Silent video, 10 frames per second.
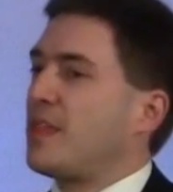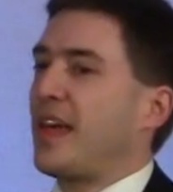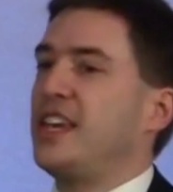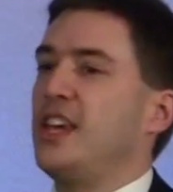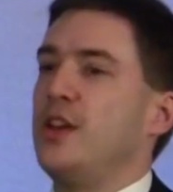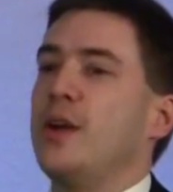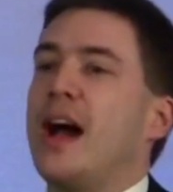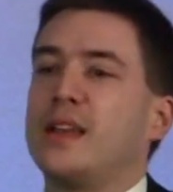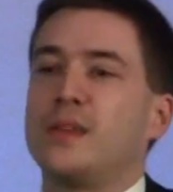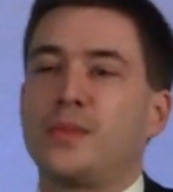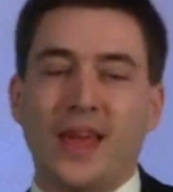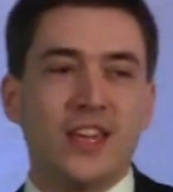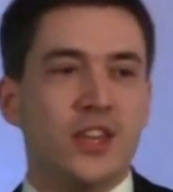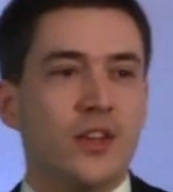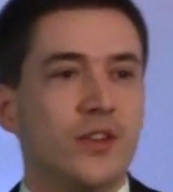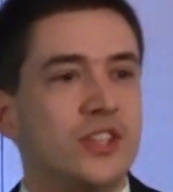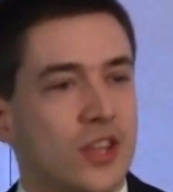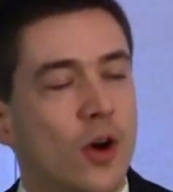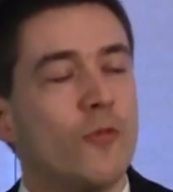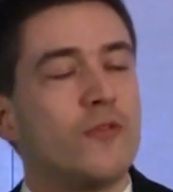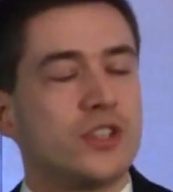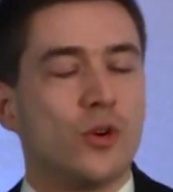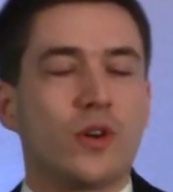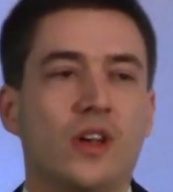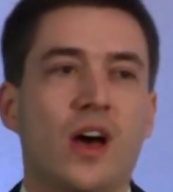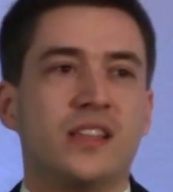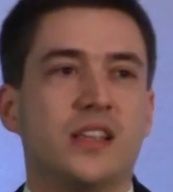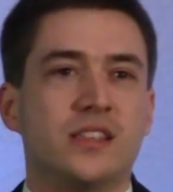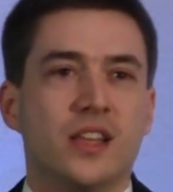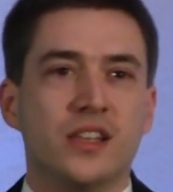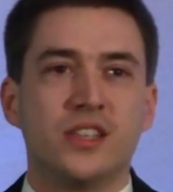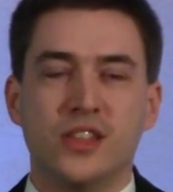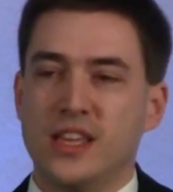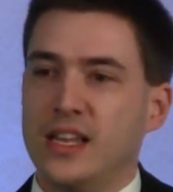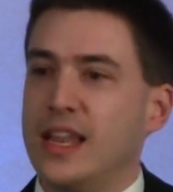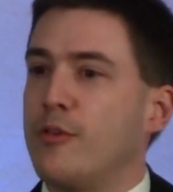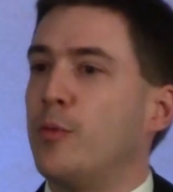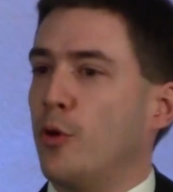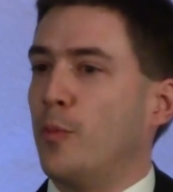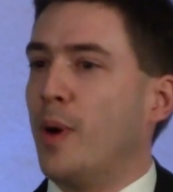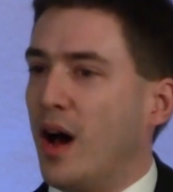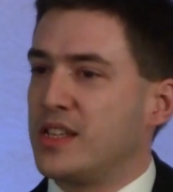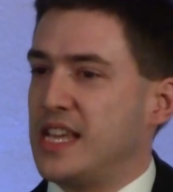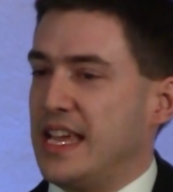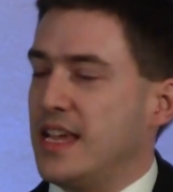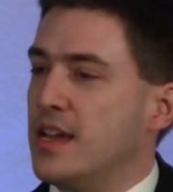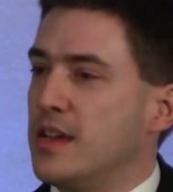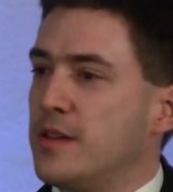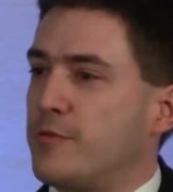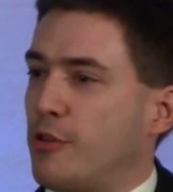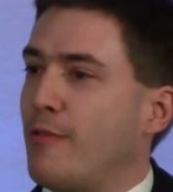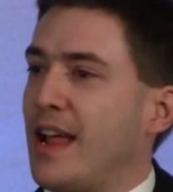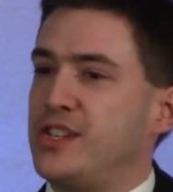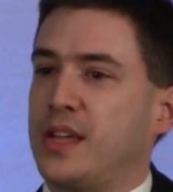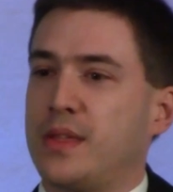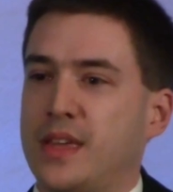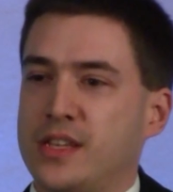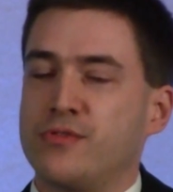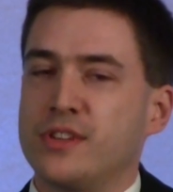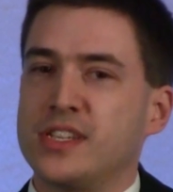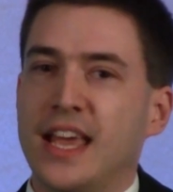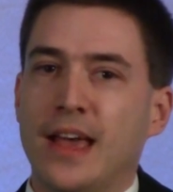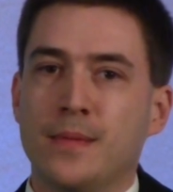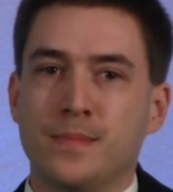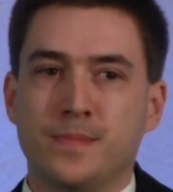Thank you, and thank you to the conference organisers and to the Liverpool Party for arranging things for us here.